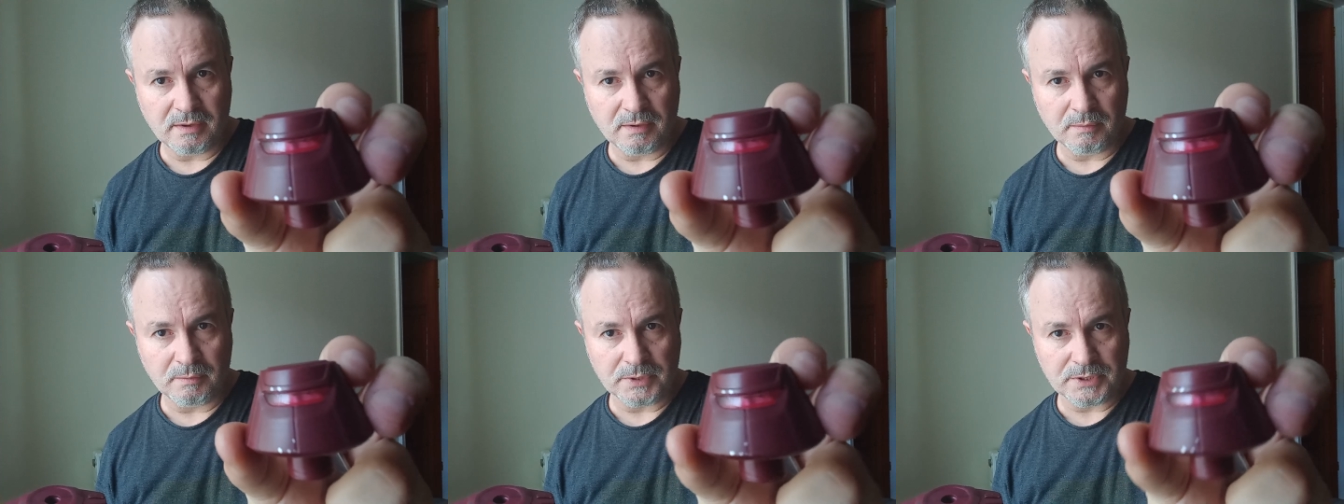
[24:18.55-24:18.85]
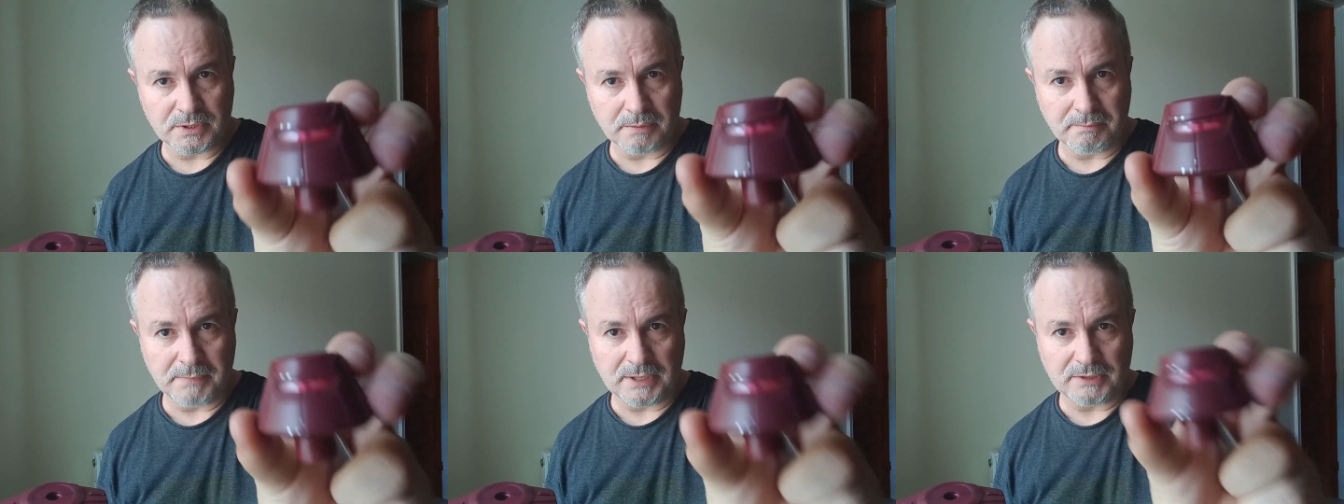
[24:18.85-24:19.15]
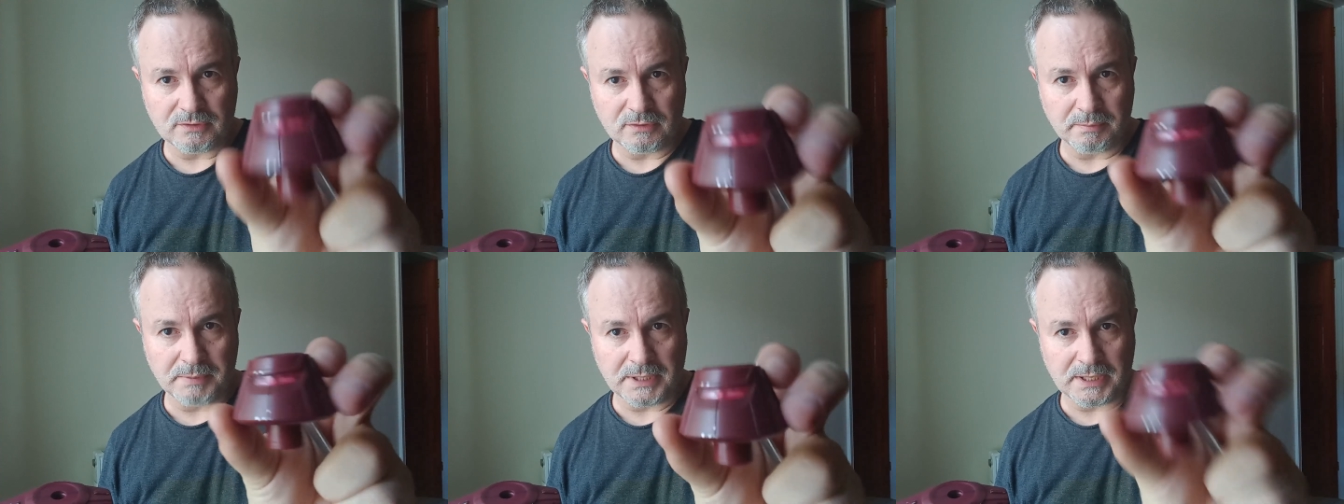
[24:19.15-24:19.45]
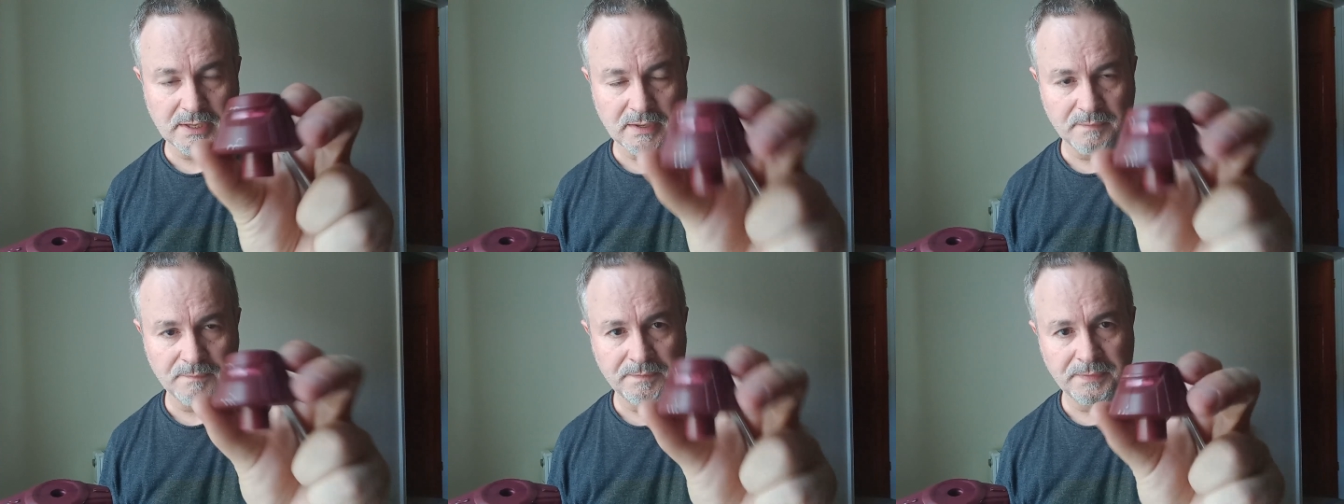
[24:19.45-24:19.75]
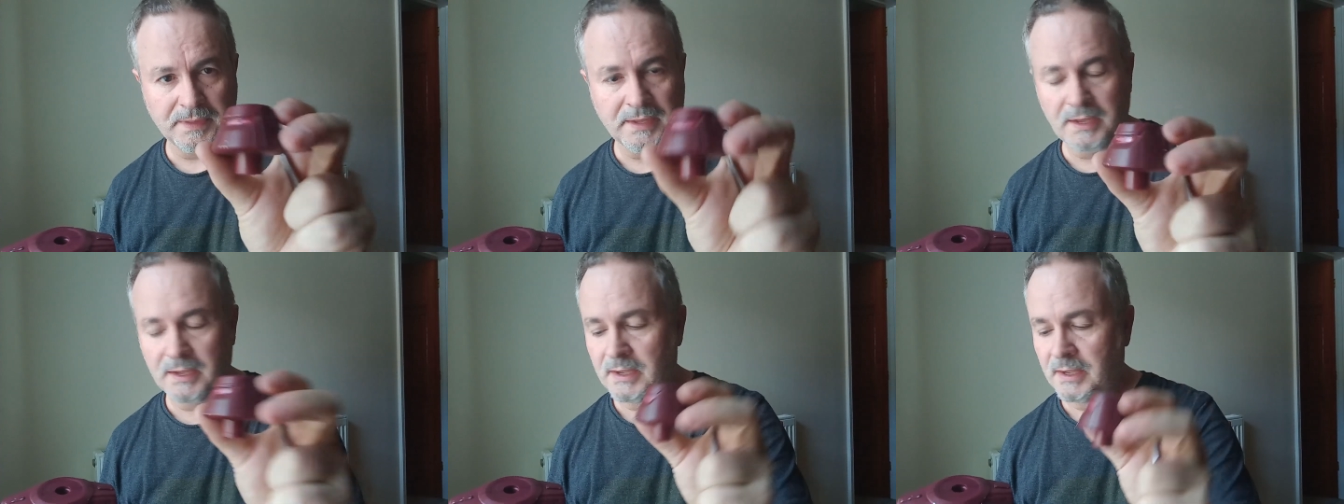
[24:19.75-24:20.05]
which are meant to be
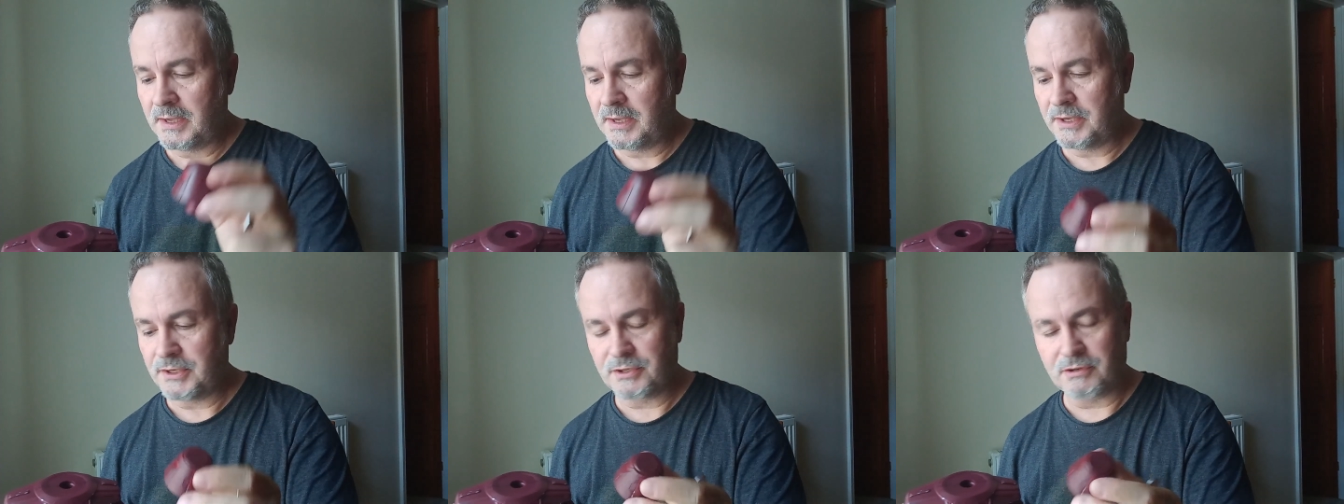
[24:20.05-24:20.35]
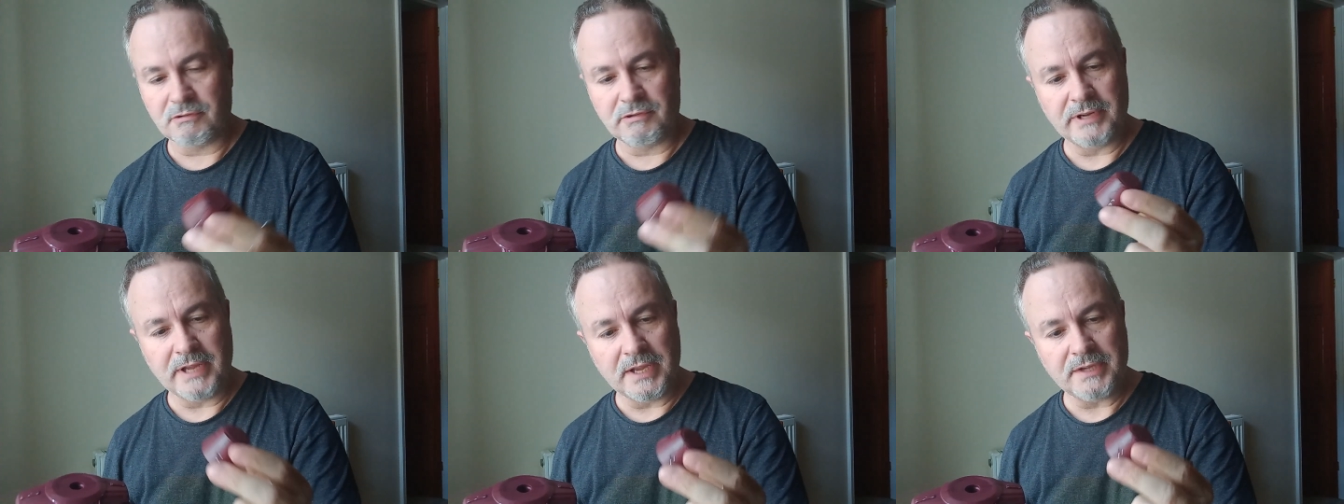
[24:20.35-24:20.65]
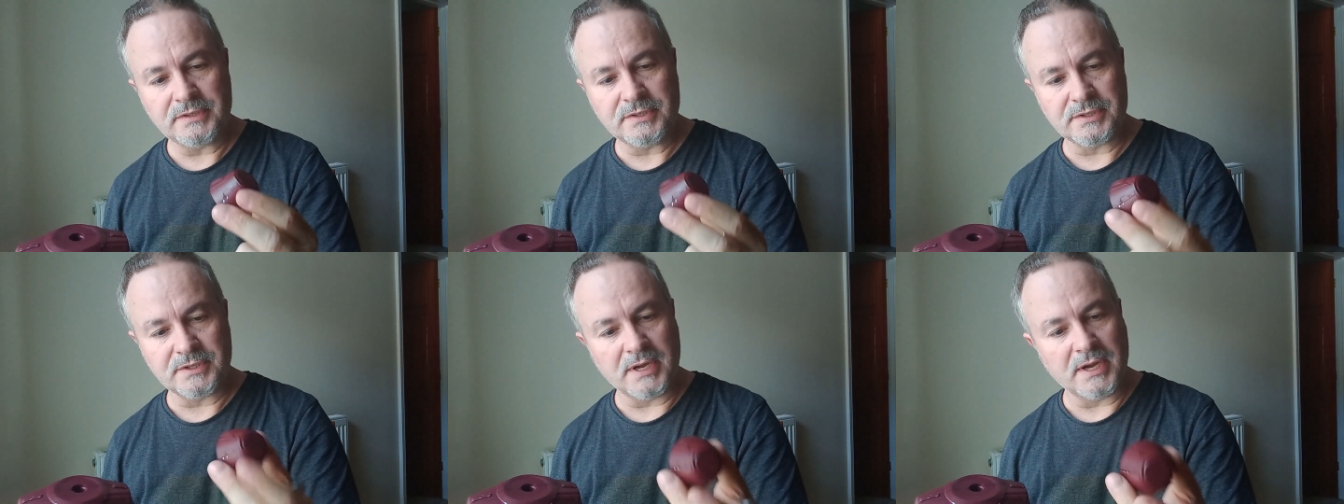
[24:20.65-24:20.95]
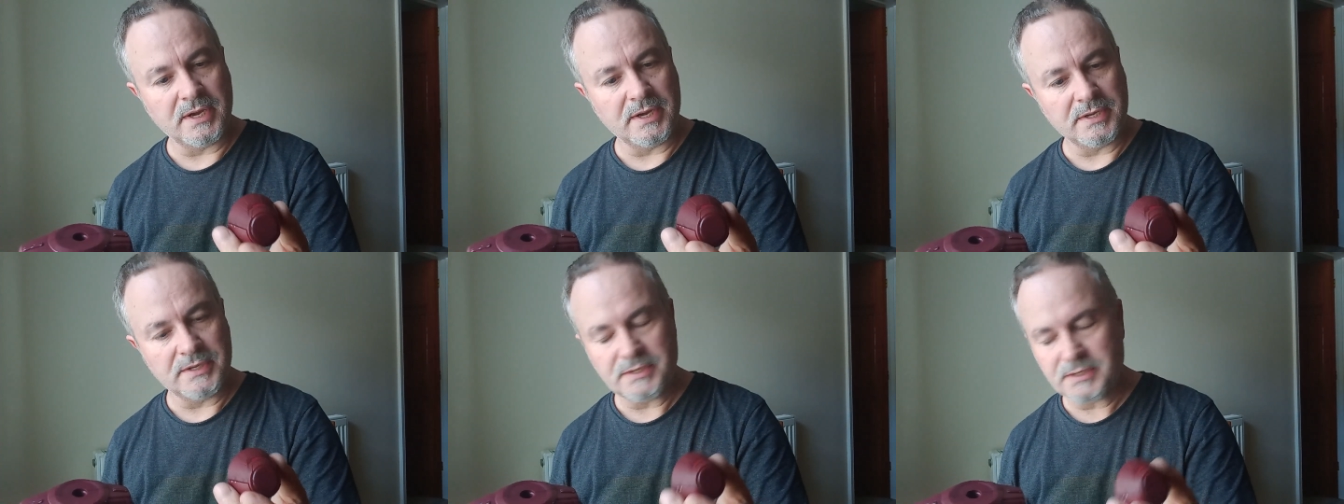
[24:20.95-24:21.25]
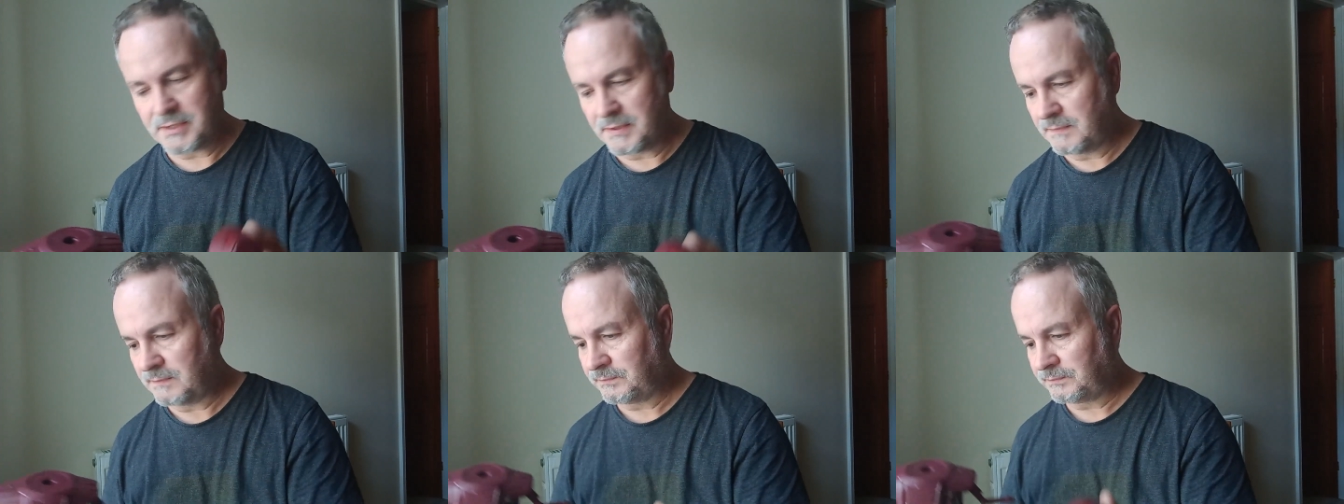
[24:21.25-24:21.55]
his creator's eyes,